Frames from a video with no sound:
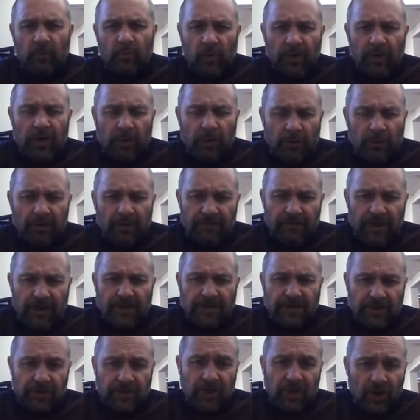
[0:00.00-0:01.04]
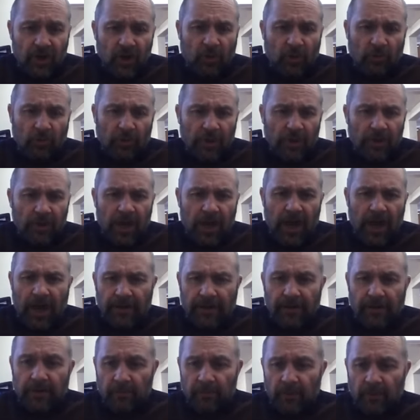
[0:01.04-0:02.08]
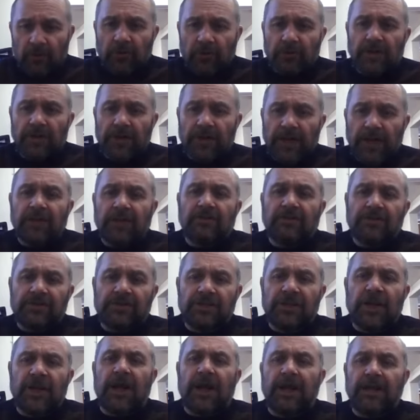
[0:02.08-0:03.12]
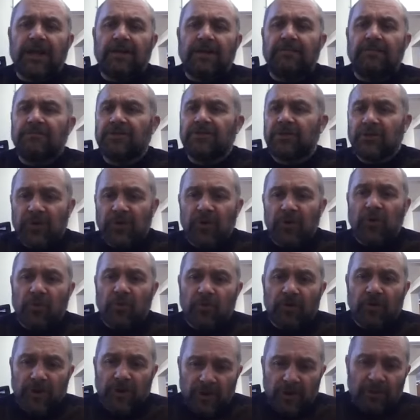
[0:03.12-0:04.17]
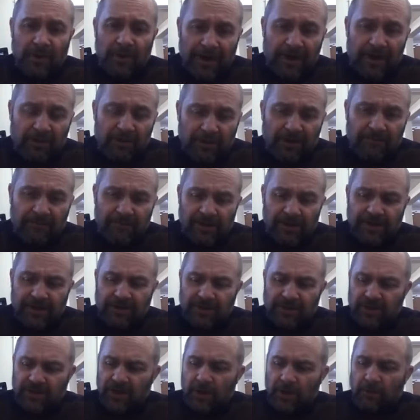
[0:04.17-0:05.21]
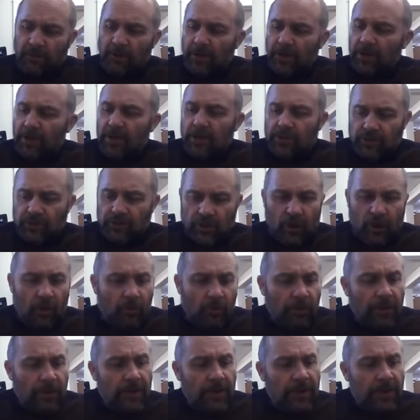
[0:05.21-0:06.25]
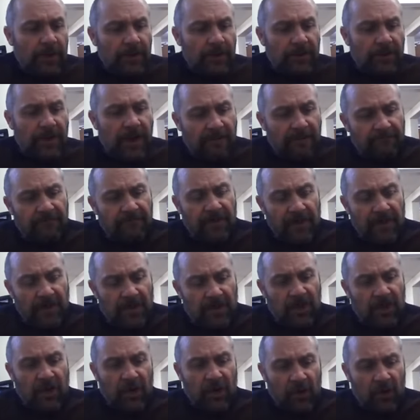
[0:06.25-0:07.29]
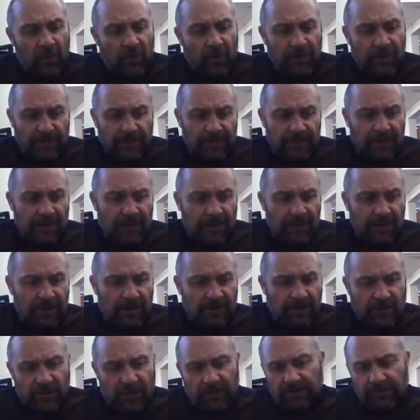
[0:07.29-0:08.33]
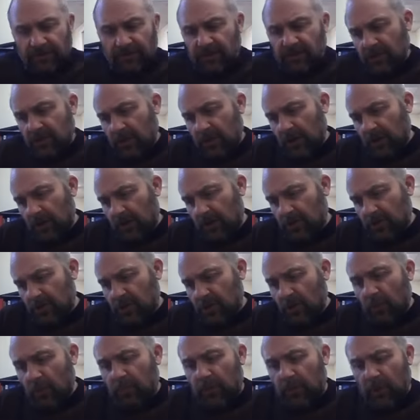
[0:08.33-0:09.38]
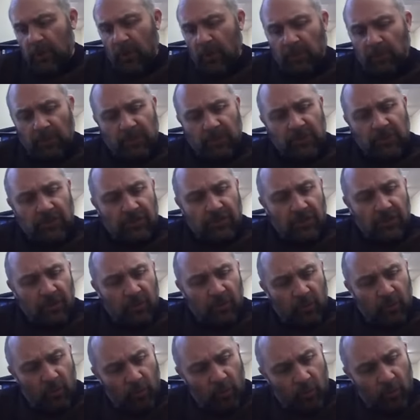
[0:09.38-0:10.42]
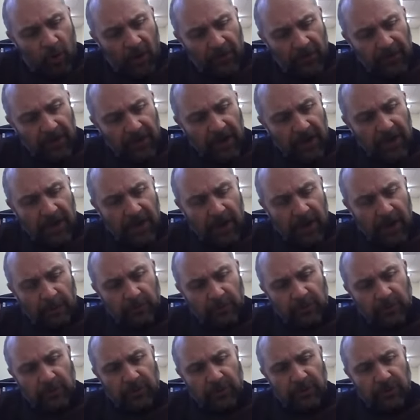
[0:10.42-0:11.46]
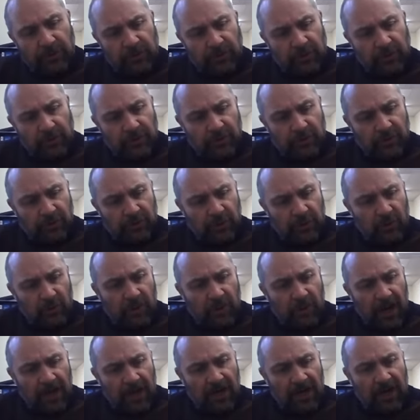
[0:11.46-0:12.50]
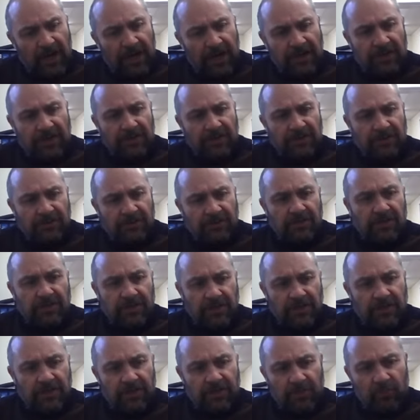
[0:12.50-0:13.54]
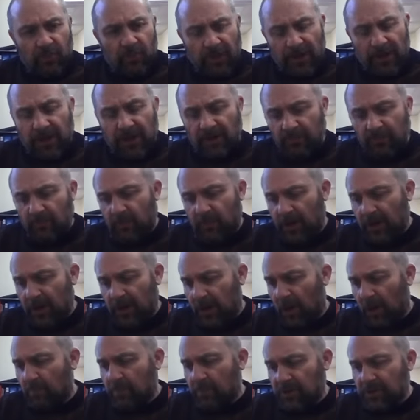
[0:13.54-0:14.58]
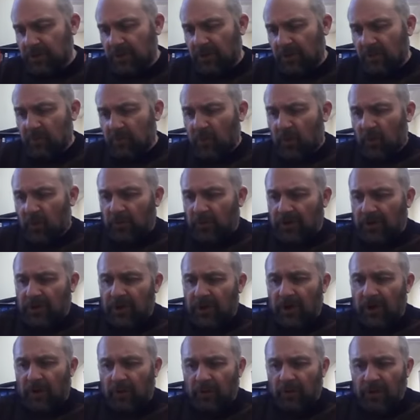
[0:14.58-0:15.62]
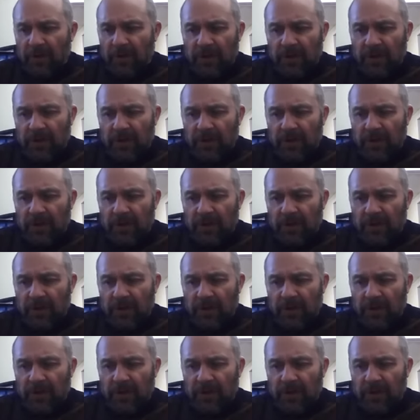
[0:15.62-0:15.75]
you're qualified to do, and they will only let you on site to do what you are qualified to do. So the MVQ serves dual purpose. One, it helps us to show our clients that we're competent in what we do,